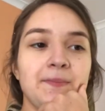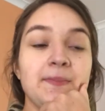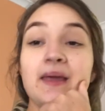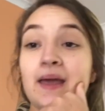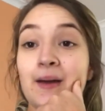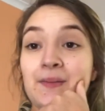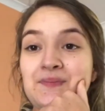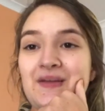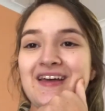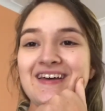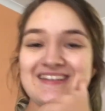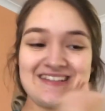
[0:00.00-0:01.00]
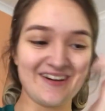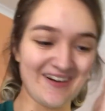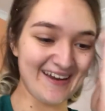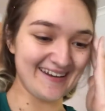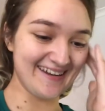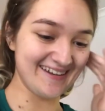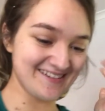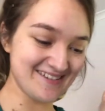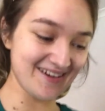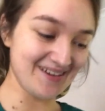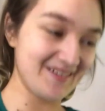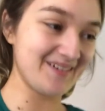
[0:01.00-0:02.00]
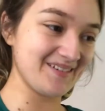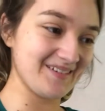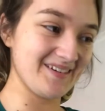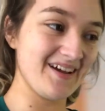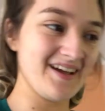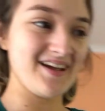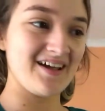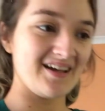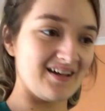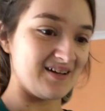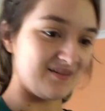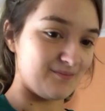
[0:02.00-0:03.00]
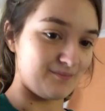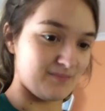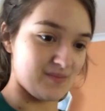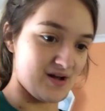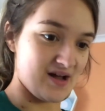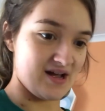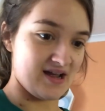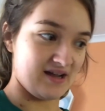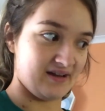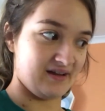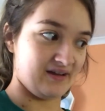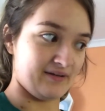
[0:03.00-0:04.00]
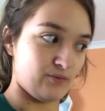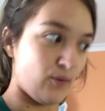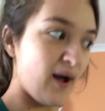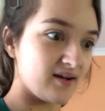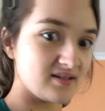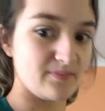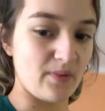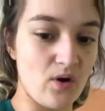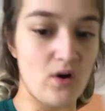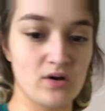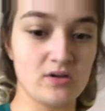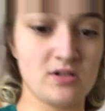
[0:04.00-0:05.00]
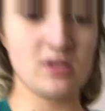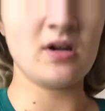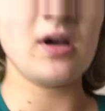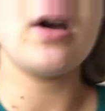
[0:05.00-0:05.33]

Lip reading: Yeah. So I need to turn on my wax pot,